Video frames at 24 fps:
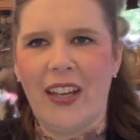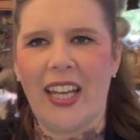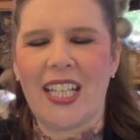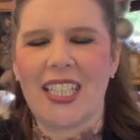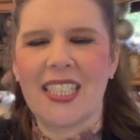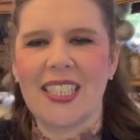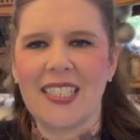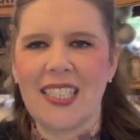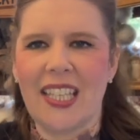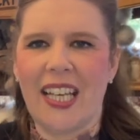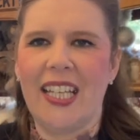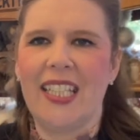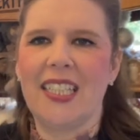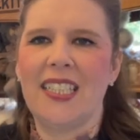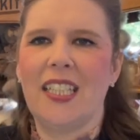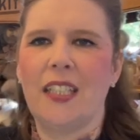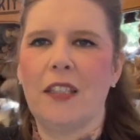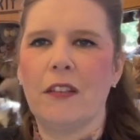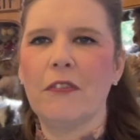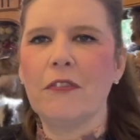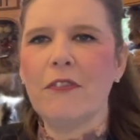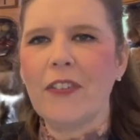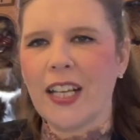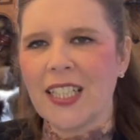
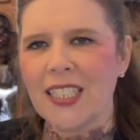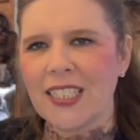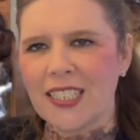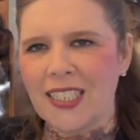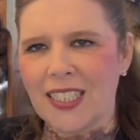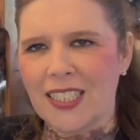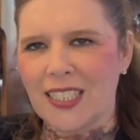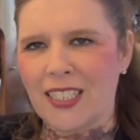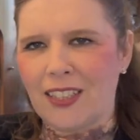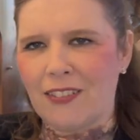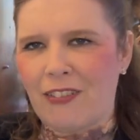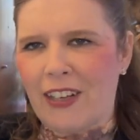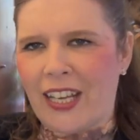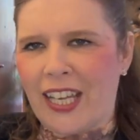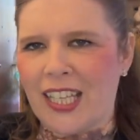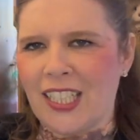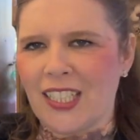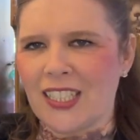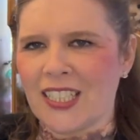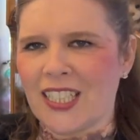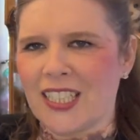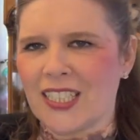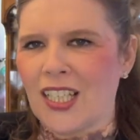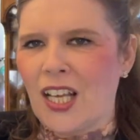exciting fantasy
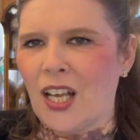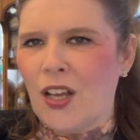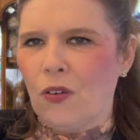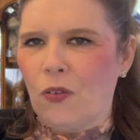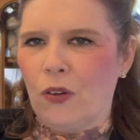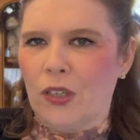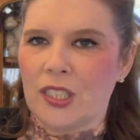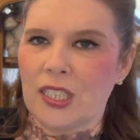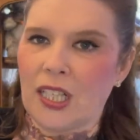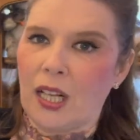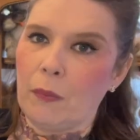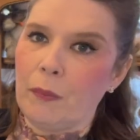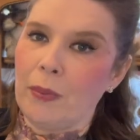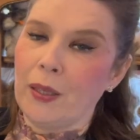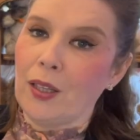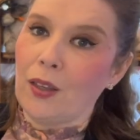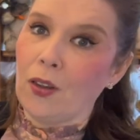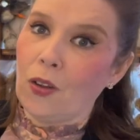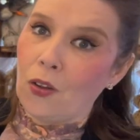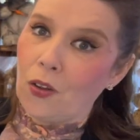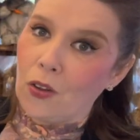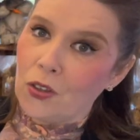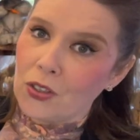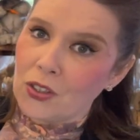ranges which I'll be
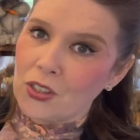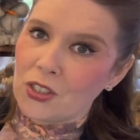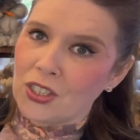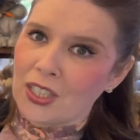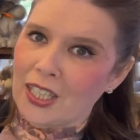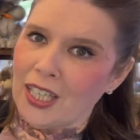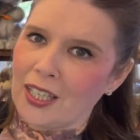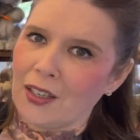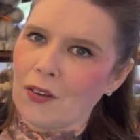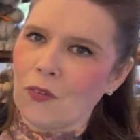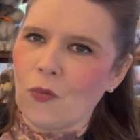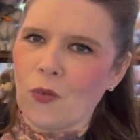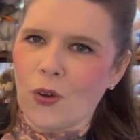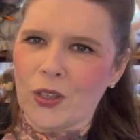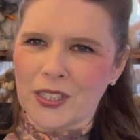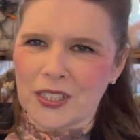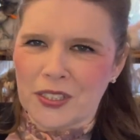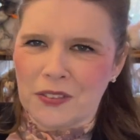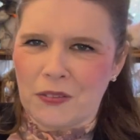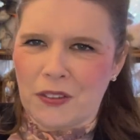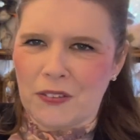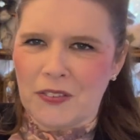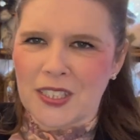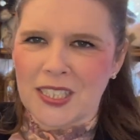launching
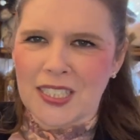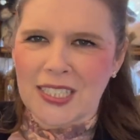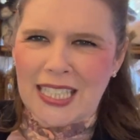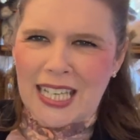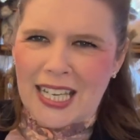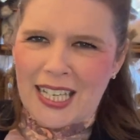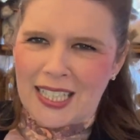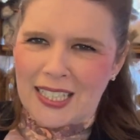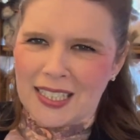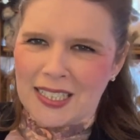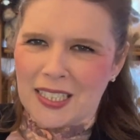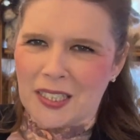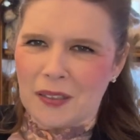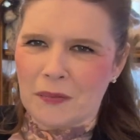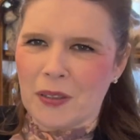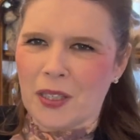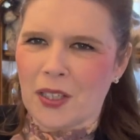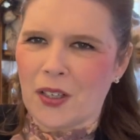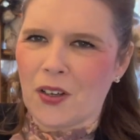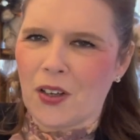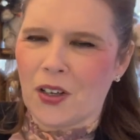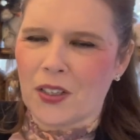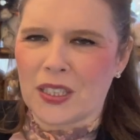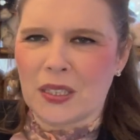once we've styled them
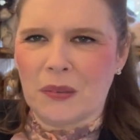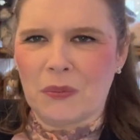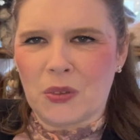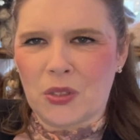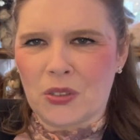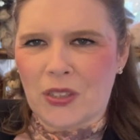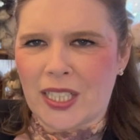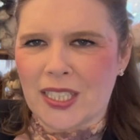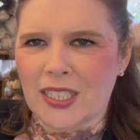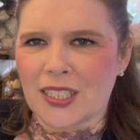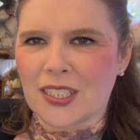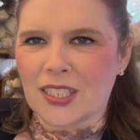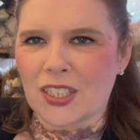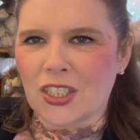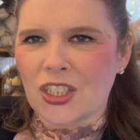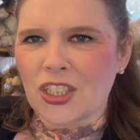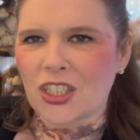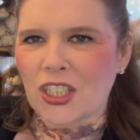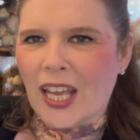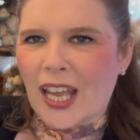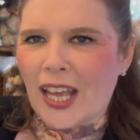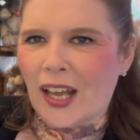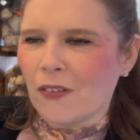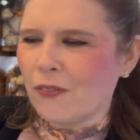and got them dressed to
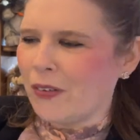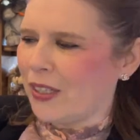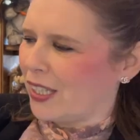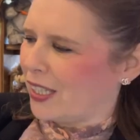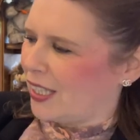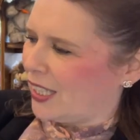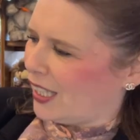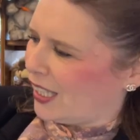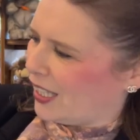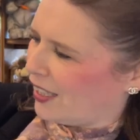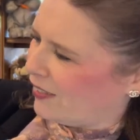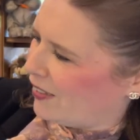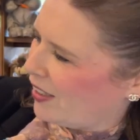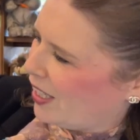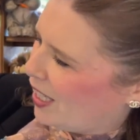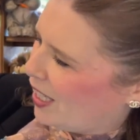share with you.